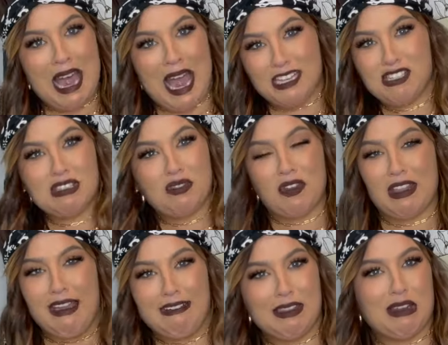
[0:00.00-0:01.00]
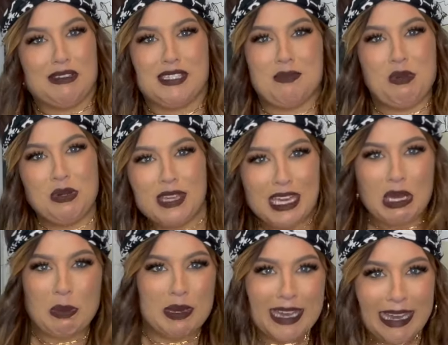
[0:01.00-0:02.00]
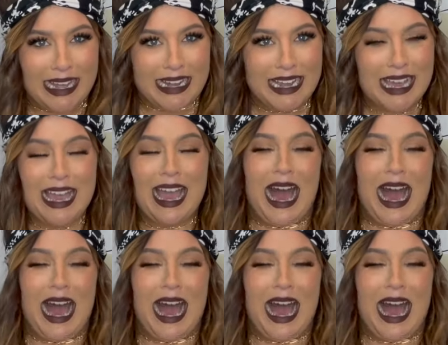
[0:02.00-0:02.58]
I just feel like a little spooky queen.